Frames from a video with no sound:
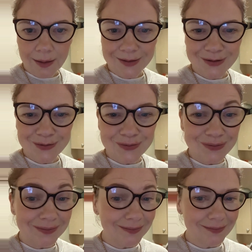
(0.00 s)

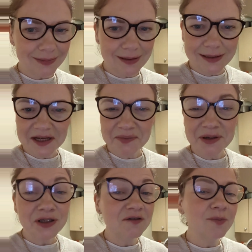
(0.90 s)
So, in
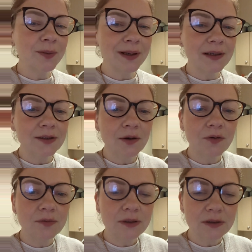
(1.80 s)
celebration of me making
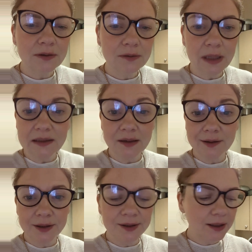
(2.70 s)
scones last
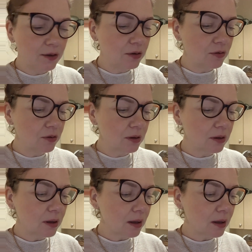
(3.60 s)
night at 9 o'clock,